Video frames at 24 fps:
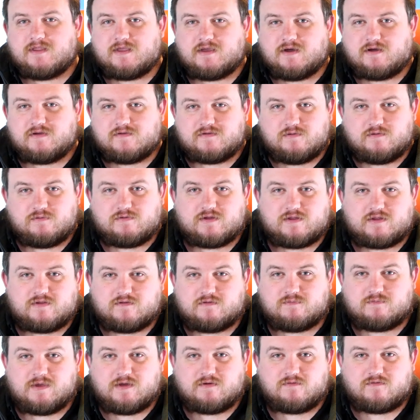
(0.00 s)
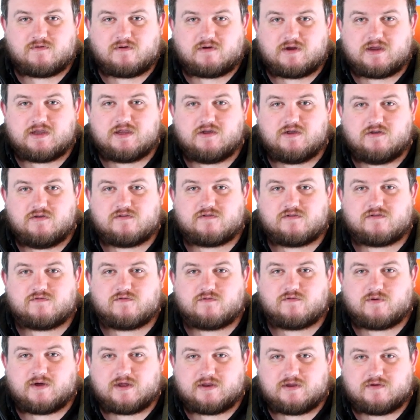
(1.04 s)
I still think this would be a very
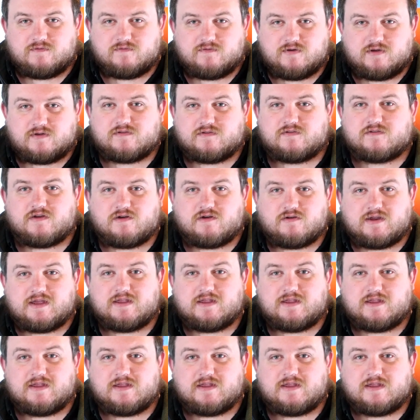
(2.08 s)
useful and versatile